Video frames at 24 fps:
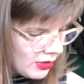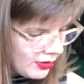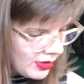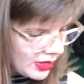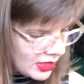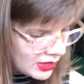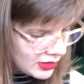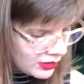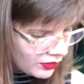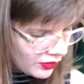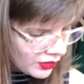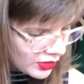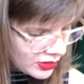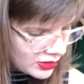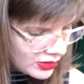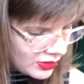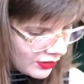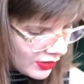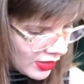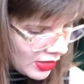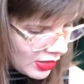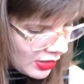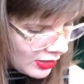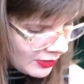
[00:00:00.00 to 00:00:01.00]
because first of
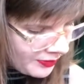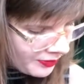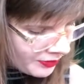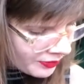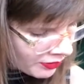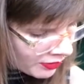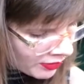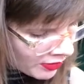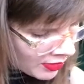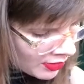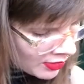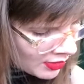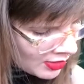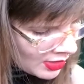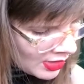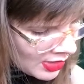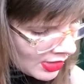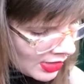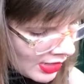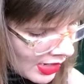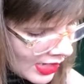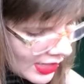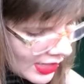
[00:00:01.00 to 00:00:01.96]
all, I